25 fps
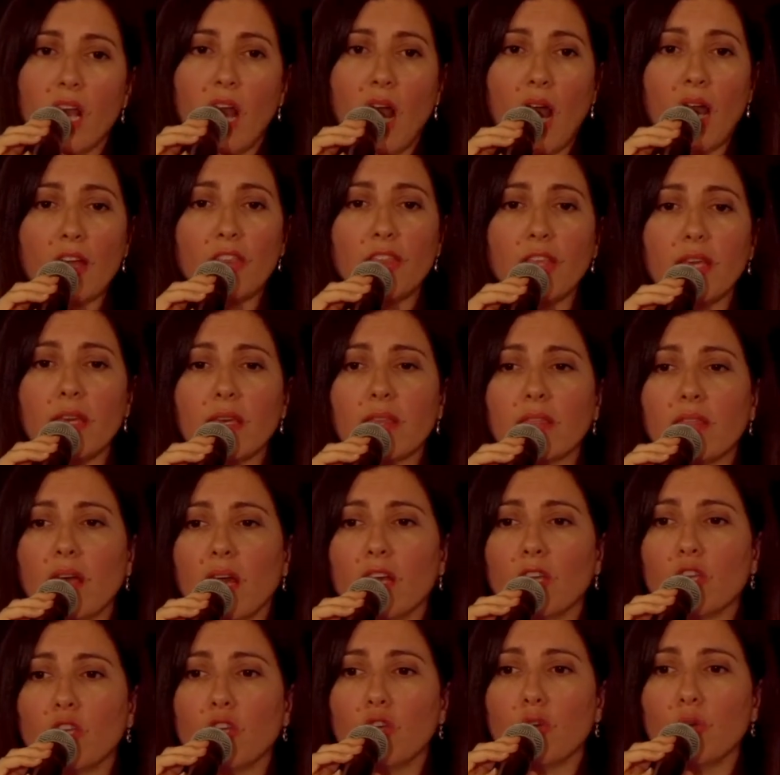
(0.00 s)
I think
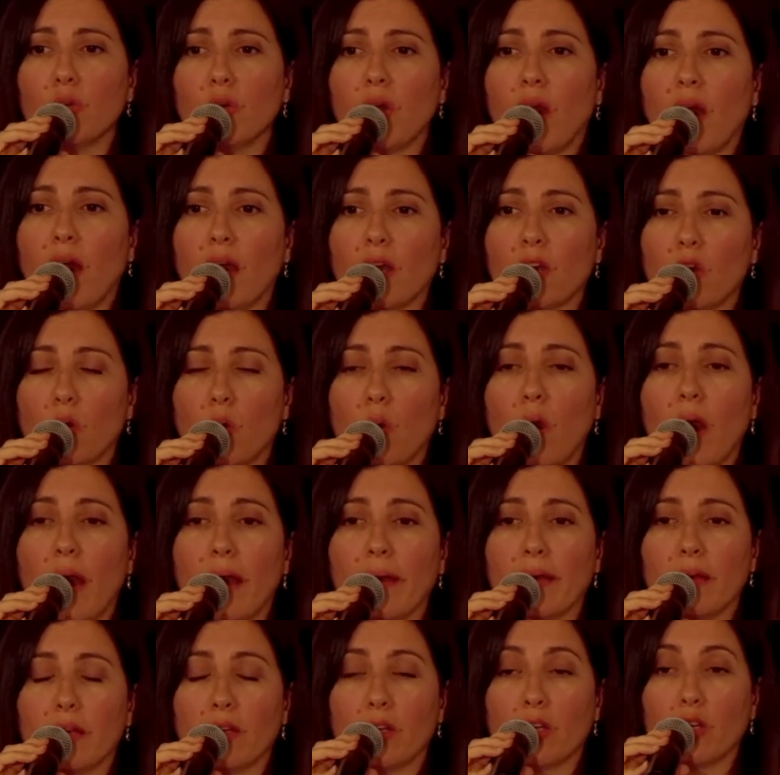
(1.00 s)
that you are
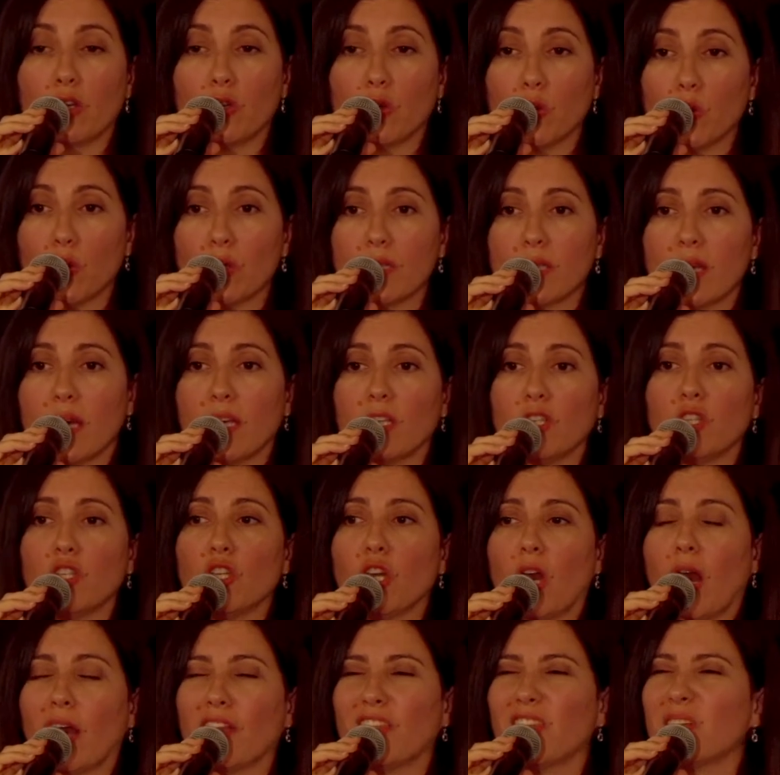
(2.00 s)
quite good,
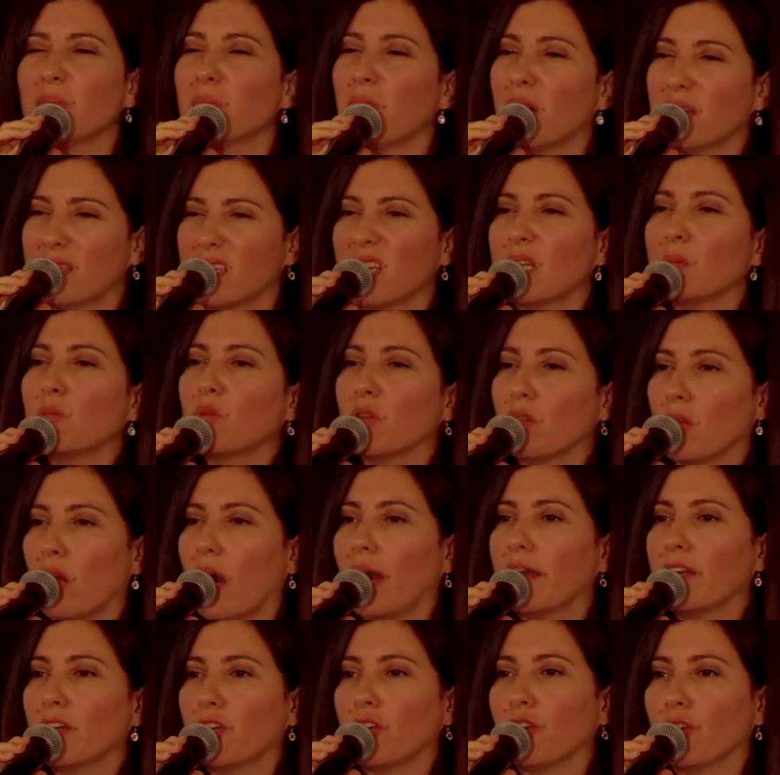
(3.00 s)
and I think my team will
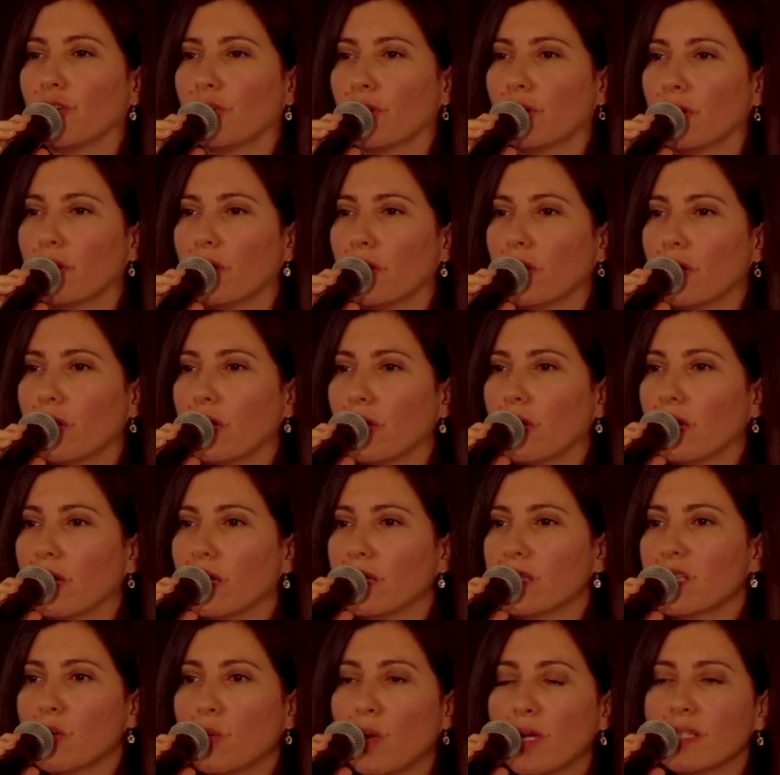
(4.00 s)
like you.
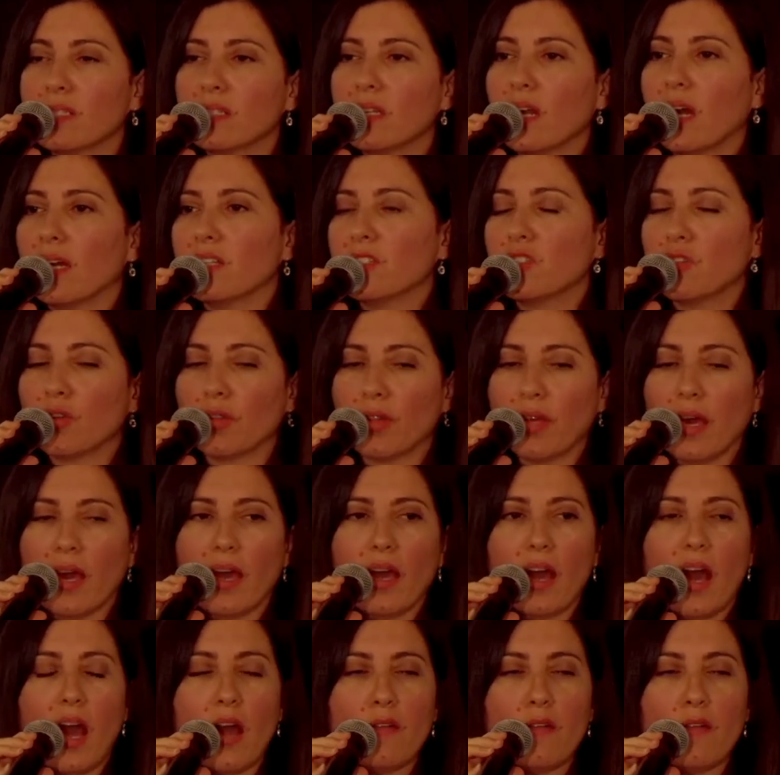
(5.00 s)
So what did I do there?